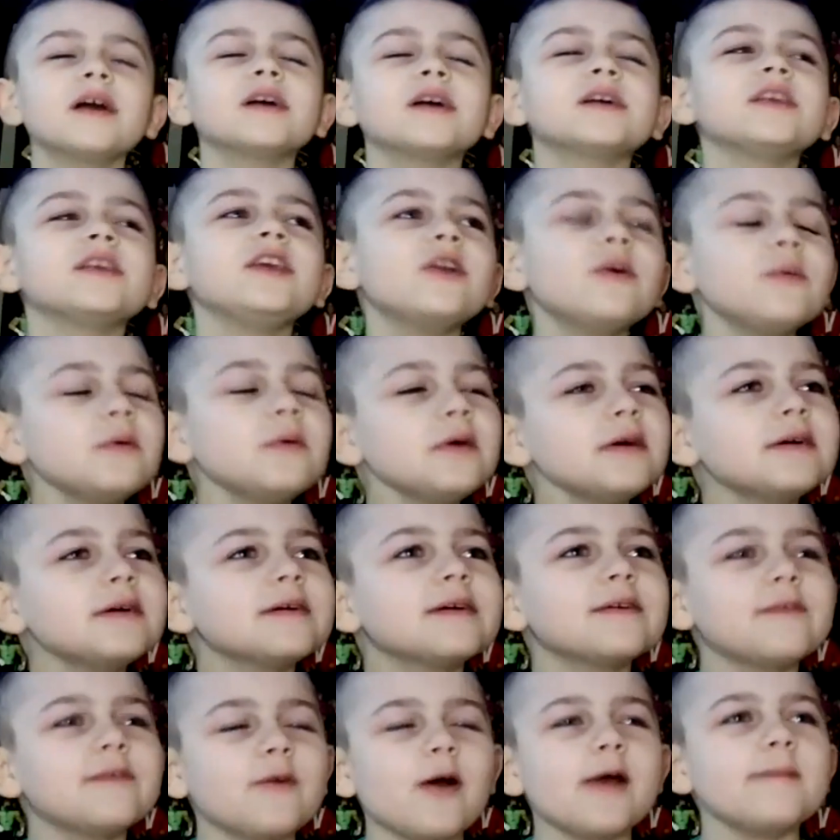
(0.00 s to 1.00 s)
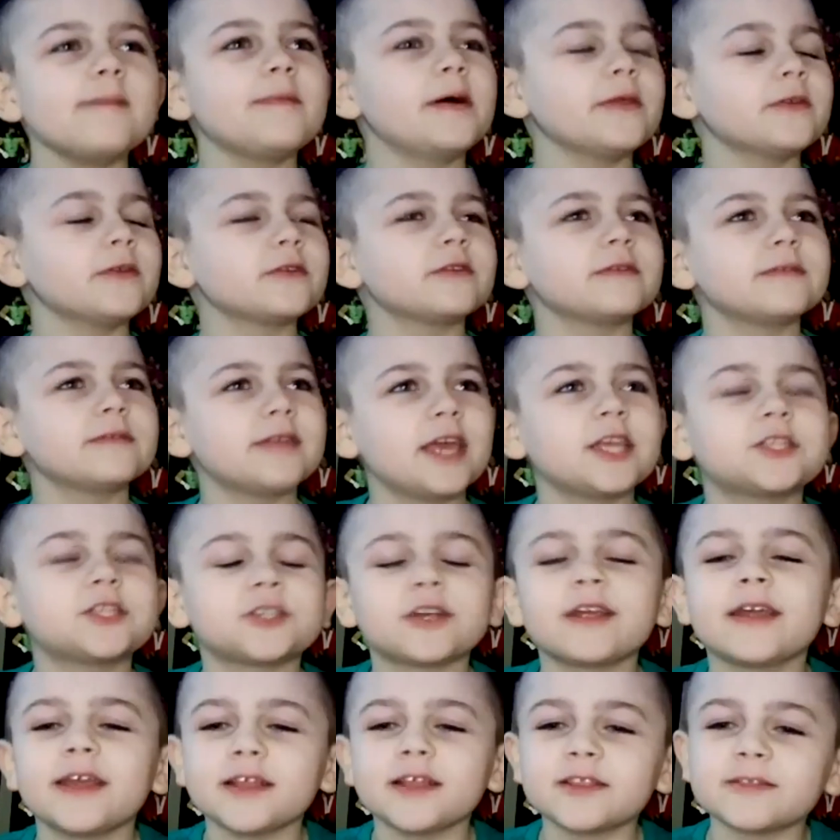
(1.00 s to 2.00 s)
You know what? Why Mother Nature
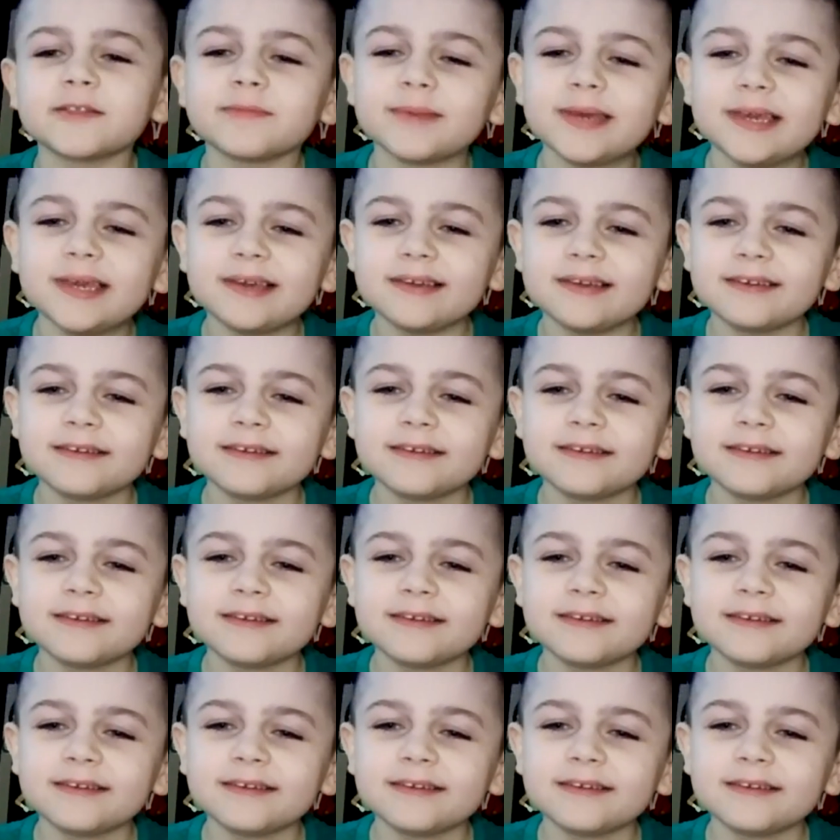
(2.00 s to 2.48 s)
hates me?